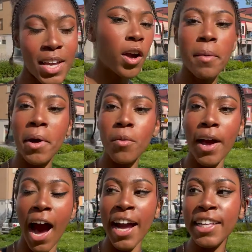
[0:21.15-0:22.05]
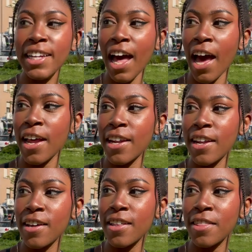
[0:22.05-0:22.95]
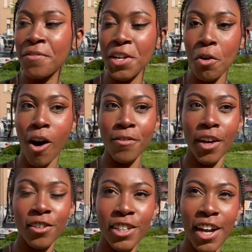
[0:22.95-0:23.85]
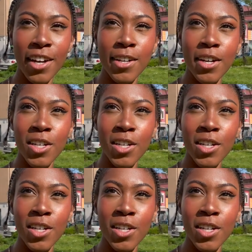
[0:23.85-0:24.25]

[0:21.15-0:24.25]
Okay, by the way, I didn't end the video off yesterday,